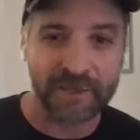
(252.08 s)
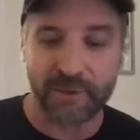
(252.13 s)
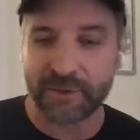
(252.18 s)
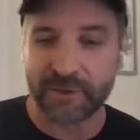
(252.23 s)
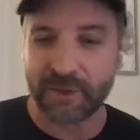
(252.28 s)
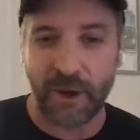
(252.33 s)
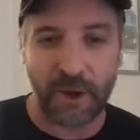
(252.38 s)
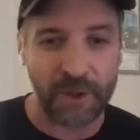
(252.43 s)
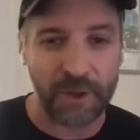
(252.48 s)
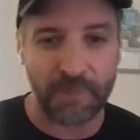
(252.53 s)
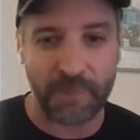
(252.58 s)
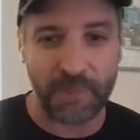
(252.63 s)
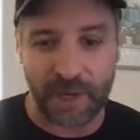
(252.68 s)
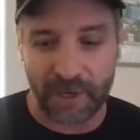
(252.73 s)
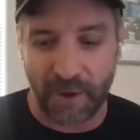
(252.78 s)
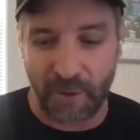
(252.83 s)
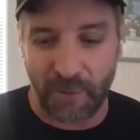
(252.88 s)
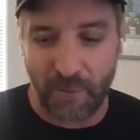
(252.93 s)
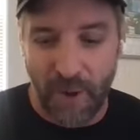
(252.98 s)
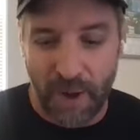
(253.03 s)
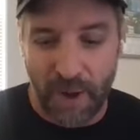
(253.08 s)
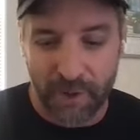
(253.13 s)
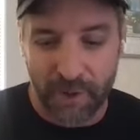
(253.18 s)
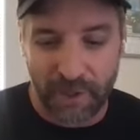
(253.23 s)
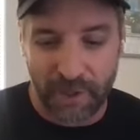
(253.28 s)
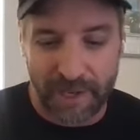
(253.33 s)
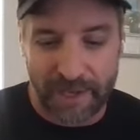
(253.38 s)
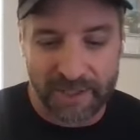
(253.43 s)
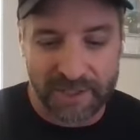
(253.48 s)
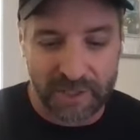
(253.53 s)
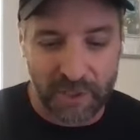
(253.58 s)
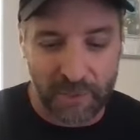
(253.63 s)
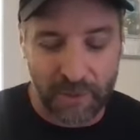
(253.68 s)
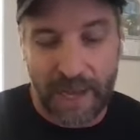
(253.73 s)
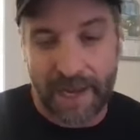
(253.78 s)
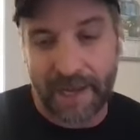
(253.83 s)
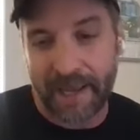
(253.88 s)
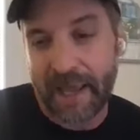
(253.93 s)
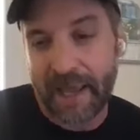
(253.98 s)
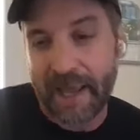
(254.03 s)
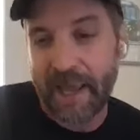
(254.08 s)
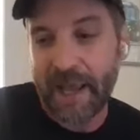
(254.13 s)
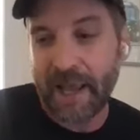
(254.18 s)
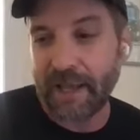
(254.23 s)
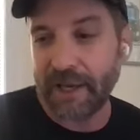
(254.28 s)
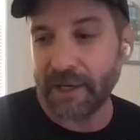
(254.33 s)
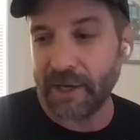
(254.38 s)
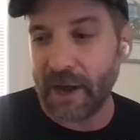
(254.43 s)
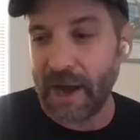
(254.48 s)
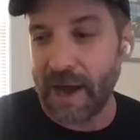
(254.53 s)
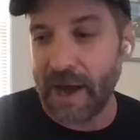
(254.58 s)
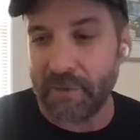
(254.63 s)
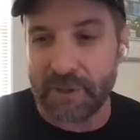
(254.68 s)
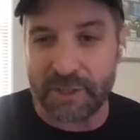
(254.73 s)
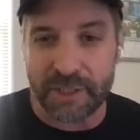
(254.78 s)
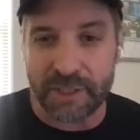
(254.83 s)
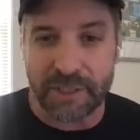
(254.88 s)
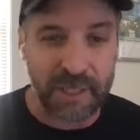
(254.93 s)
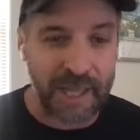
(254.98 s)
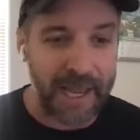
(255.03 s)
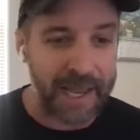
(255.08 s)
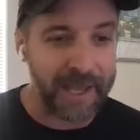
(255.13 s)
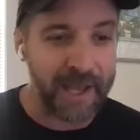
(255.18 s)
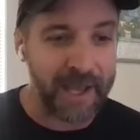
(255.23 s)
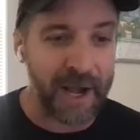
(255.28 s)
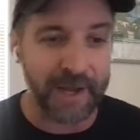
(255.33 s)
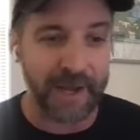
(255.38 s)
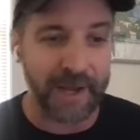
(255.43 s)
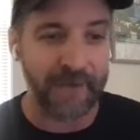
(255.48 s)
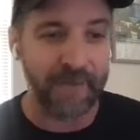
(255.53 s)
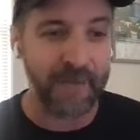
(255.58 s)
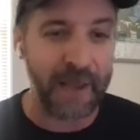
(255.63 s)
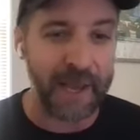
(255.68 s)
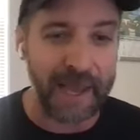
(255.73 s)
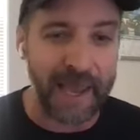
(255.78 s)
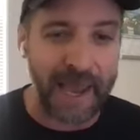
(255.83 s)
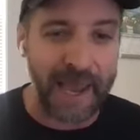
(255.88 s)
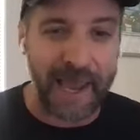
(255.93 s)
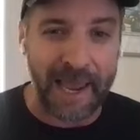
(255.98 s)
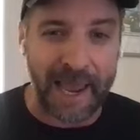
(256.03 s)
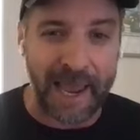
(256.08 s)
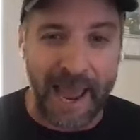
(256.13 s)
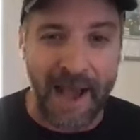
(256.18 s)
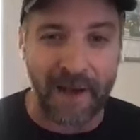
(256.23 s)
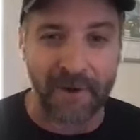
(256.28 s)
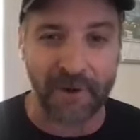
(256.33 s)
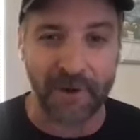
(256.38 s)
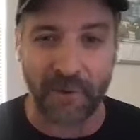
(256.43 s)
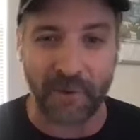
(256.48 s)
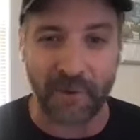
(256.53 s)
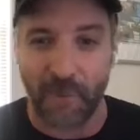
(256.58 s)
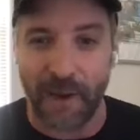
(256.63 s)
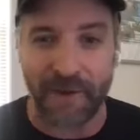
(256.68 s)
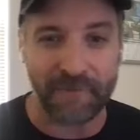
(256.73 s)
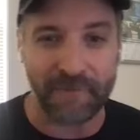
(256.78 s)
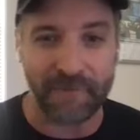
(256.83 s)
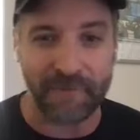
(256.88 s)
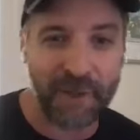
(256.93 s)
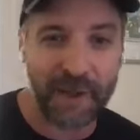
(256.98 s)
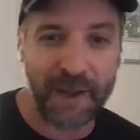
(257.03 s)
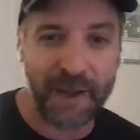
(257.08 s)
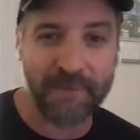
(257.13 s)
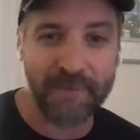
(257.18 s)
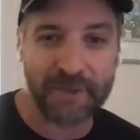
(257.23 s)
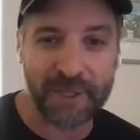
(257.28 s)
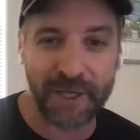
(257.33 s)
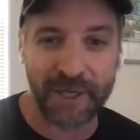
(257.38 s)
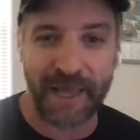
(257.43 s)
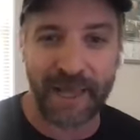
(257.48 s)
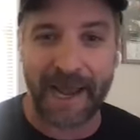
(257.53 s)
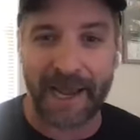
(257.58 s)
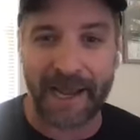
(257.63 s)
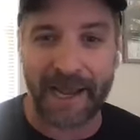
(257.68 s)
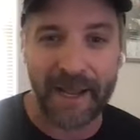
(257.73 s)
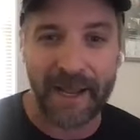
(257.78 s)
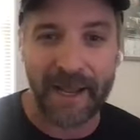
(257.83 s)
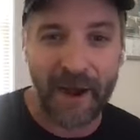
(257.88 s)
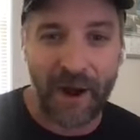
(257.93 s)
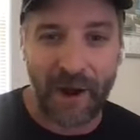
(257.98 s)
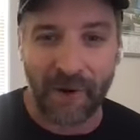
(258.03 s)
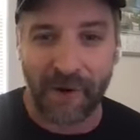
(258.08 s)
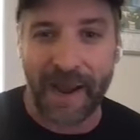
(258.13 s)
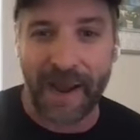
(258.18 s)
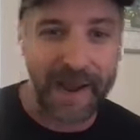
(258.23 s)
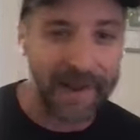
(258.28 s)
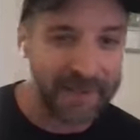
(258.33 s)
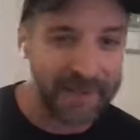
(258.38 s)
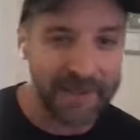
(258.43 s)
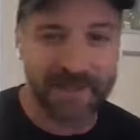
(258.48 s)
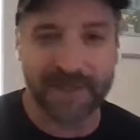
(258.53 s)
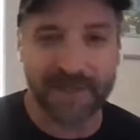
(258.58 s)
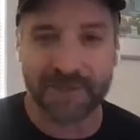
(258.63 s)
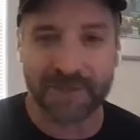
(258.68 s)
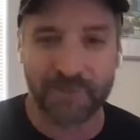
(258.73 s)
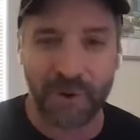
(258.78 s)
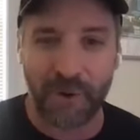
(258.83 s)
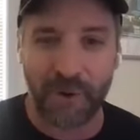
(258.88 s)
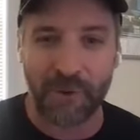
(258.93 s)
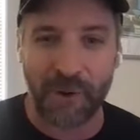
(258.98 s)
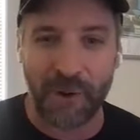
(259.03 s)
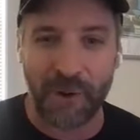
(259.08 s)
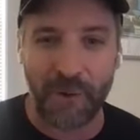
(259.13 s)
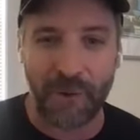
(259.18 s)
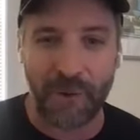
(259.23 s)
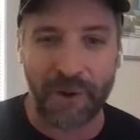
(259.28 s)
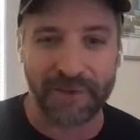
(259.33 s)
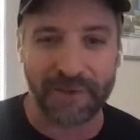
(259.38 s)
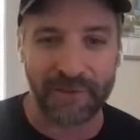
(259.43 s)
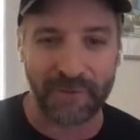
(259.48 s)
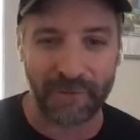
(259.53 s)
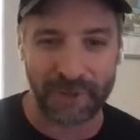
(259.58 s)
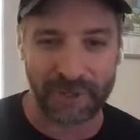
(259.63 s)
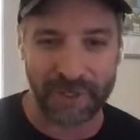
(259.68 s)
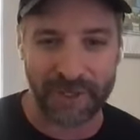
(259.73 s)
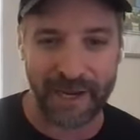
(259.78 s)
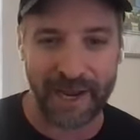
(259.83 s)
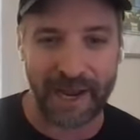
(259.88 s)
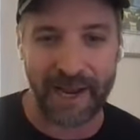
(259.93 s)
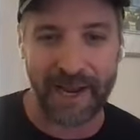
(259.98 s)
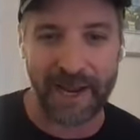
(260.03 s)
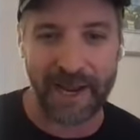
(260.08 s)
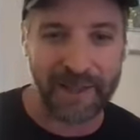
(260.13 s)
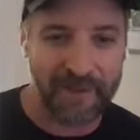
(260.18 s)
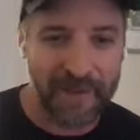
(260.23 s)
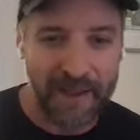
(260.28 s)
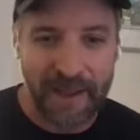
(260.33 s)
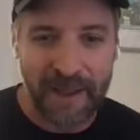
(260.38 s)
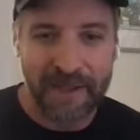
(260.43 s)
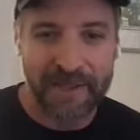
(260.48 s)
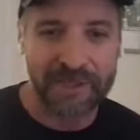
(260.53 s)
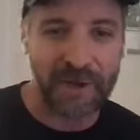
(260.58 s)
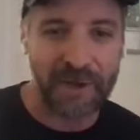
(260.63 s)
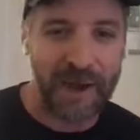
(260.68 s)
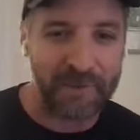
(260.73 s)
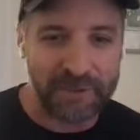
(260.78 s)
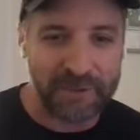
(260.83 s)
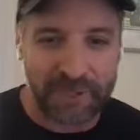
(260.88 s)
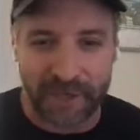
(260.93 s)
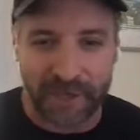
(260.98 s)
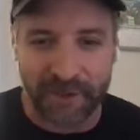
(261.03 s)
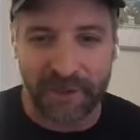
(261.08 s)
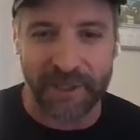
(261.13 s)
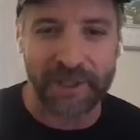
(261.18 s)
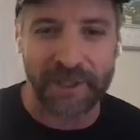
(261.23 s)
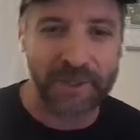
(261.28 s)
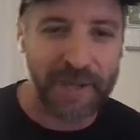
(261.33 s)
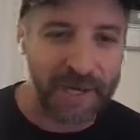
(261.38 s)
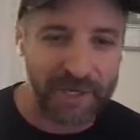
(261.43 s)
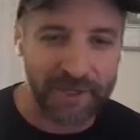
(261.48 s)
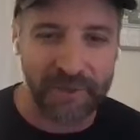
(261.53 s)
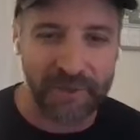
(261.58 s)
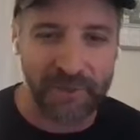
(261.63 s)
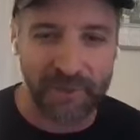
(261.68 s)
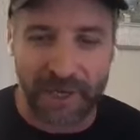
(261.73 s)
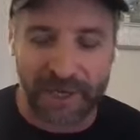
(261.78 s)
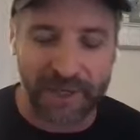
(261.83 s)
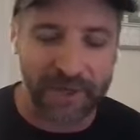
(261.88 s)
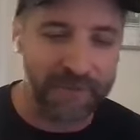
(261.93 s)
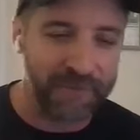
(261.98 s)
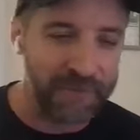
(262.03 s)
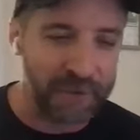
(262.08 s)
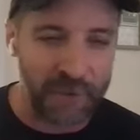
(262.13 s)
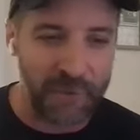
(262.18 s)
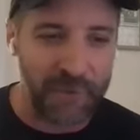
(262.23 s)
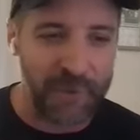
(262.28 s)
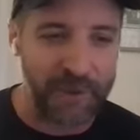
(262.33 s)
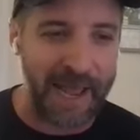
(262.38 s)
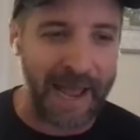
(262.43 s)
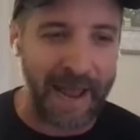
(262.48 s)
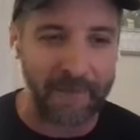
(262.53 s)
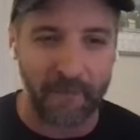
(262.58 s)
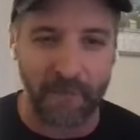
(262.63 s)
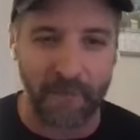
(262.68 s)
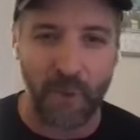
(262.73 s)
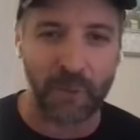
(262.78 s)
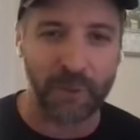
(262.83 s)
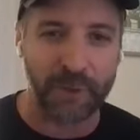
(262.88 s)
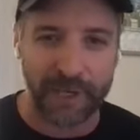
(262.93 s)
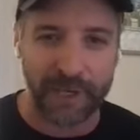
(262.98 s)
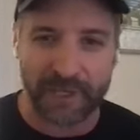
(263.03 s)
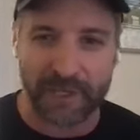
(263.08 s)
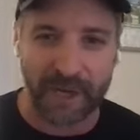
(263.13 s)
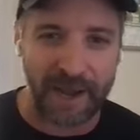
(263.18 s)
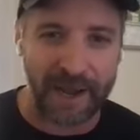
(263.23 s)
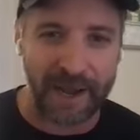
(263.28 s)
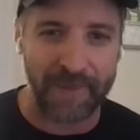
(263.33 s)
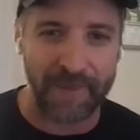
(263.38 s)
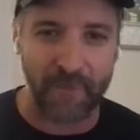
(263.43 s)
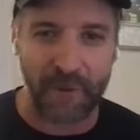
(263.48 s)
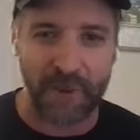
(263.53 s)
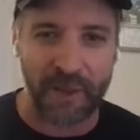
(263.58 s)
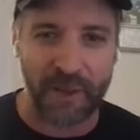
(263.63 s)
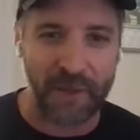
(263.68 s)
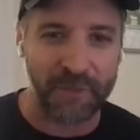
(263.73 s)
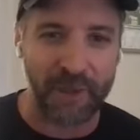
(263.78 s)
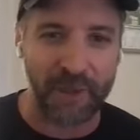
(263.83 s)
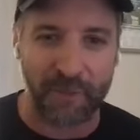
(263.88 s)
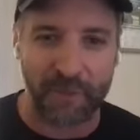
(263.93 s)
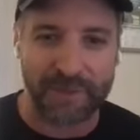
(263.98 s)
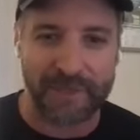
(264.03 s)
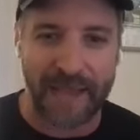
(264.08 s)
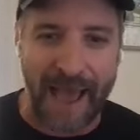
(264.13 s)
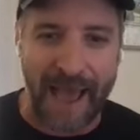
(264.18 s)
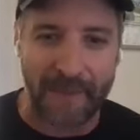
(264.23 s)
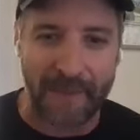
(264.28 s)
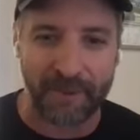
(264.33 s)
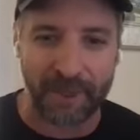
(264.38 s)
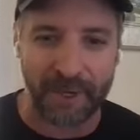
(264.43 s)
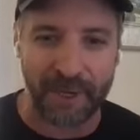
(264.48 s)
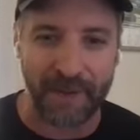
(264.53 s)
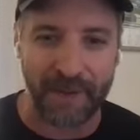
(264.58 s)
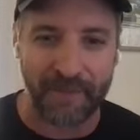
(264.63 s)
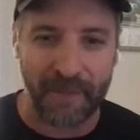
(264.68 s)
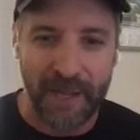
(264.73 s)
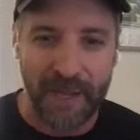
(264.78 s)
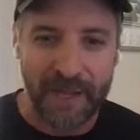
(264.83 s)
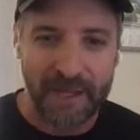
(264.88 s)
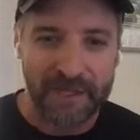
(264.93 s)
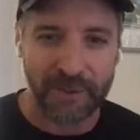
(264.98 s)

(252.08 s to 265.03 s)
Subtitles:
So it's all dependent on water. And so like, I would just like kind of like hang out and wait for them to like, all right, this is where we're going for today. And so I would generally try to do an interview in that morning time when nothing was happening.